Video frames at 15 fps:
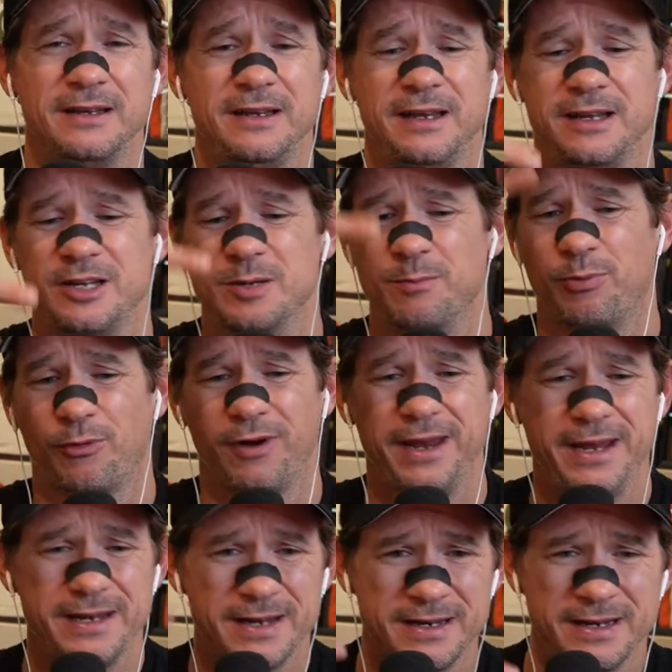and your
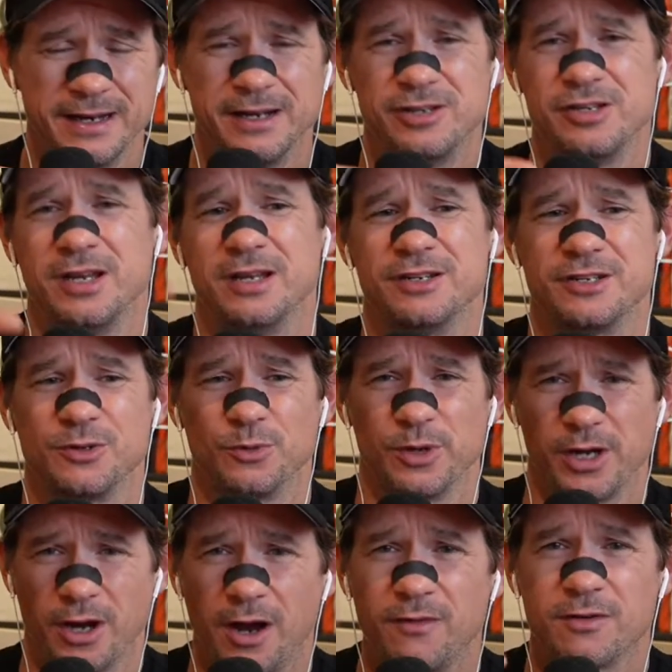brain didn't get a chance to
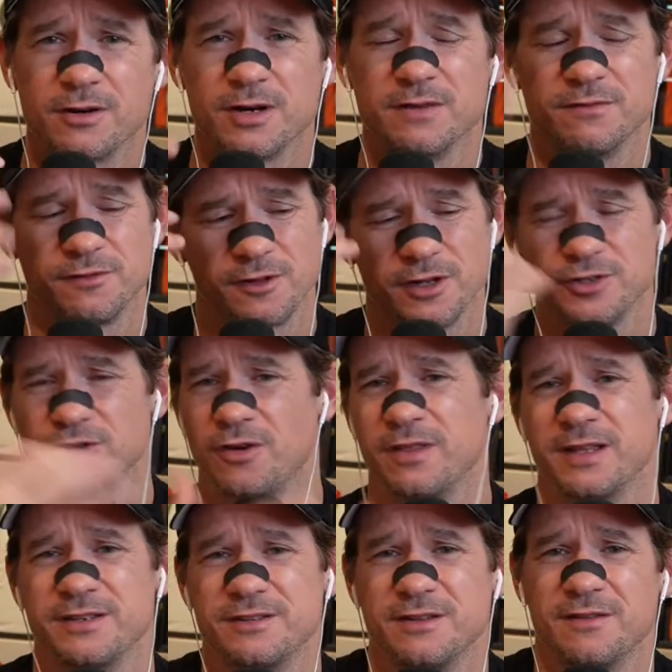recover and flush all
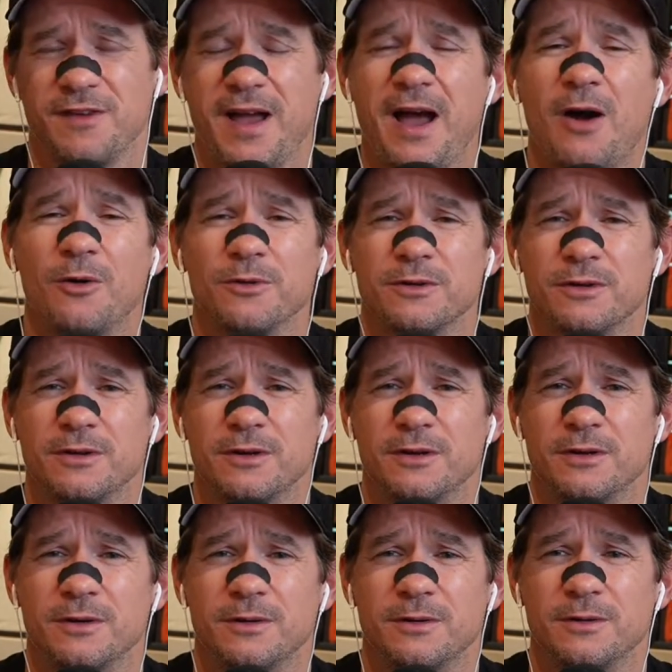that stuff out.
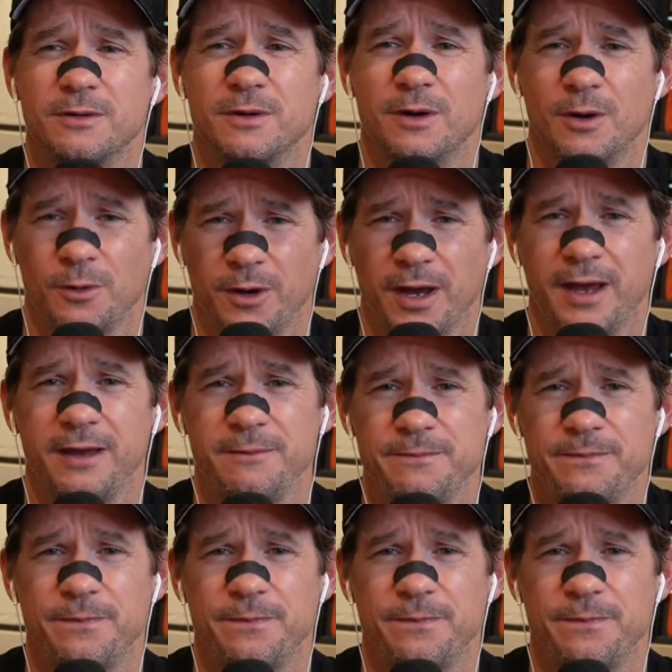Okay?